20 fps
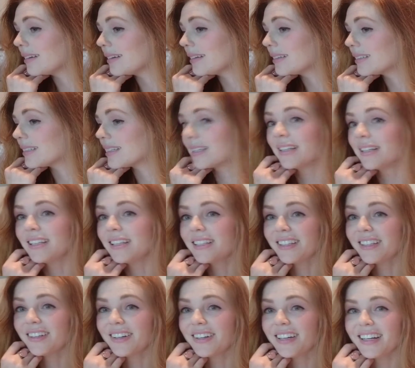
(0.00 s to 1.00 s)
She's just
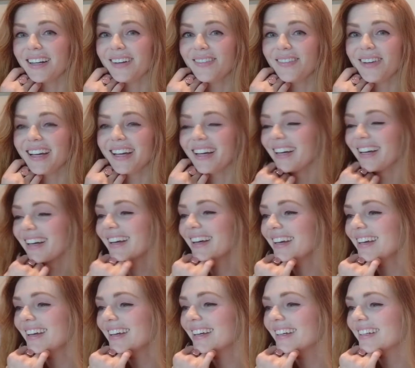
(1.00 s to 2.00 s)
looking at me.
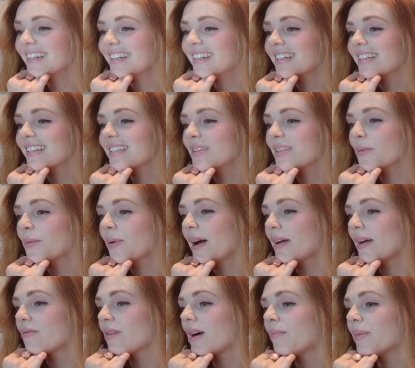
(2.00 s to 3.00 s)
She's a
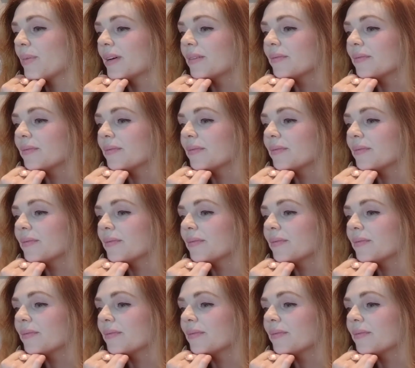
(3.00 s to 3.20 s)
white rabbit.